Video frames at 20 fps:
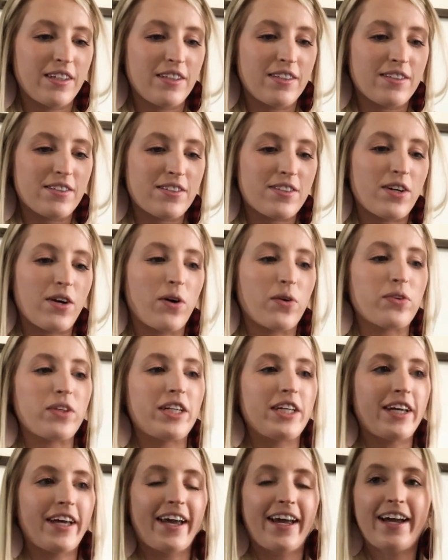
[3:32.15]
So
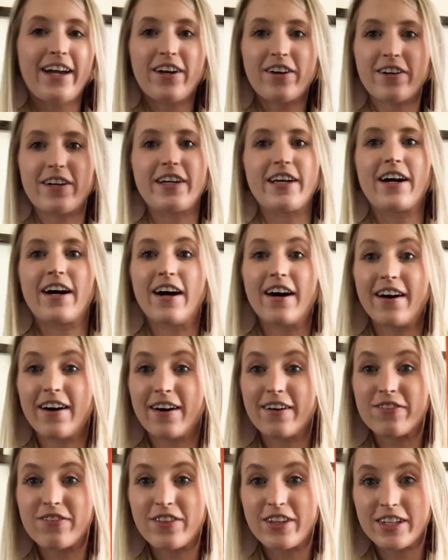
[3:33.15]
the area
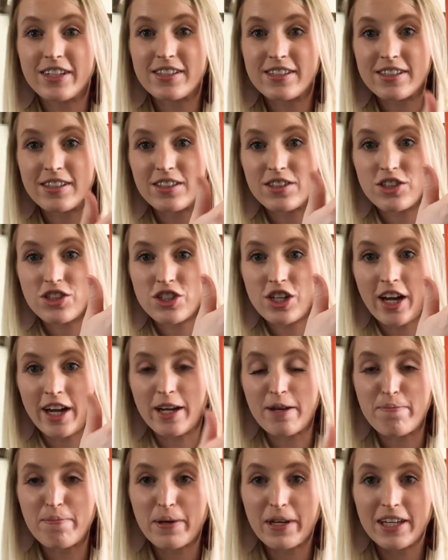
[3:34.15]
of this
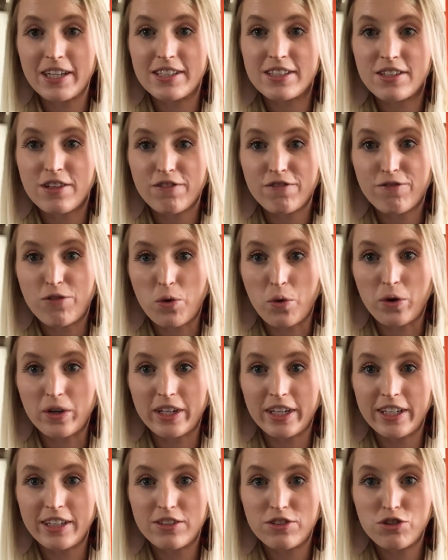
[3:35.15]
shape is
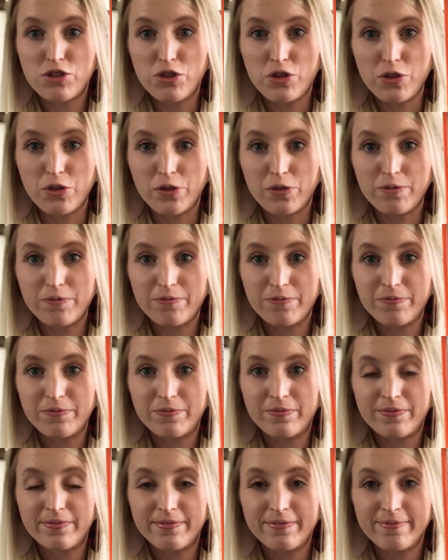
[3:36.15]
42.
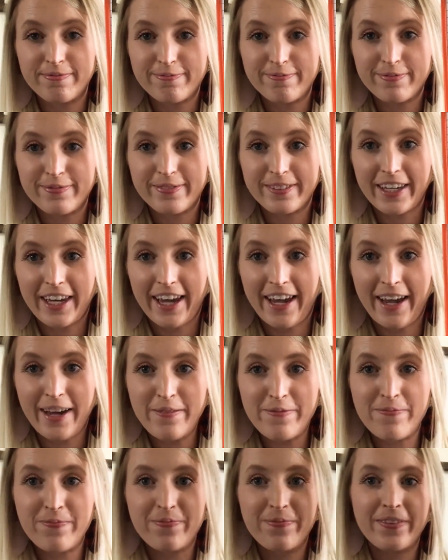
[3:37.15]
Okay?
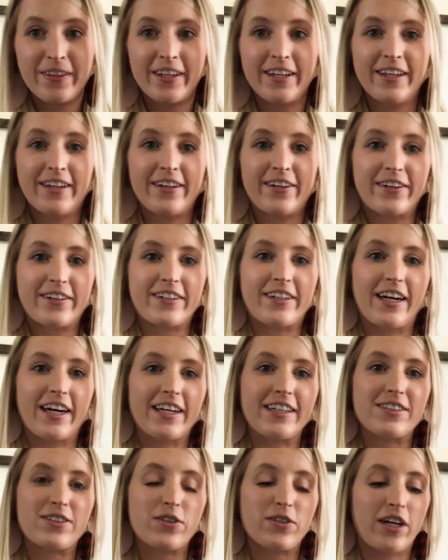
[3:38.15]
All
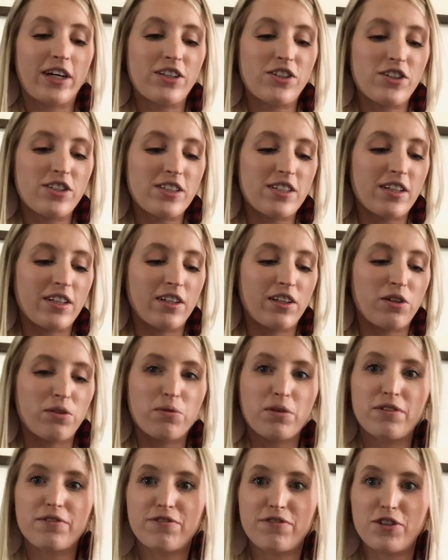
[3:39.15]
right, so that's just a little
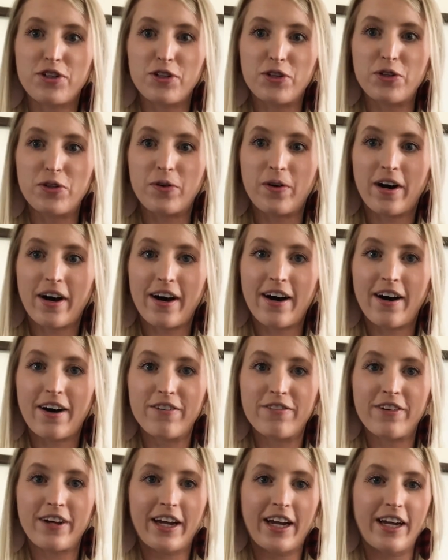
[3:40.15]
review
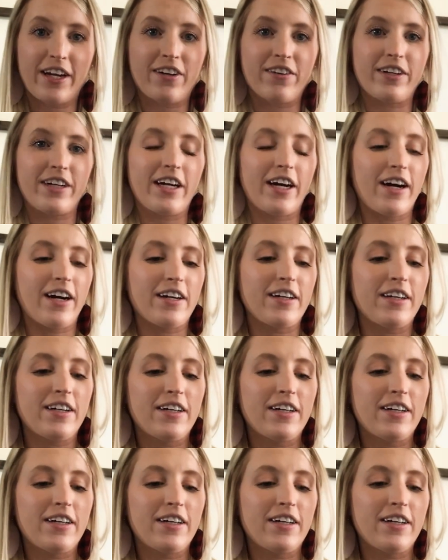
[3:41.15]
of area.